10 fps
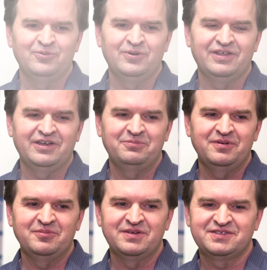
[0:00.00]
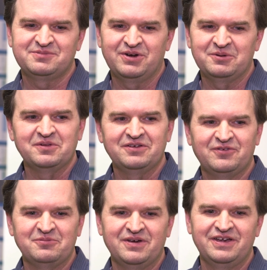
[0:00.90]
Well, I'd be amiss probably
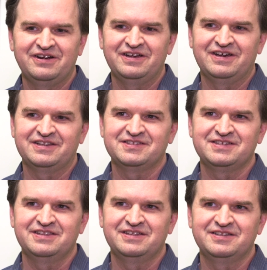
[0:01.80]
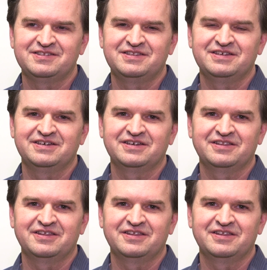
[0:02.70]
from my area not to say that it's the,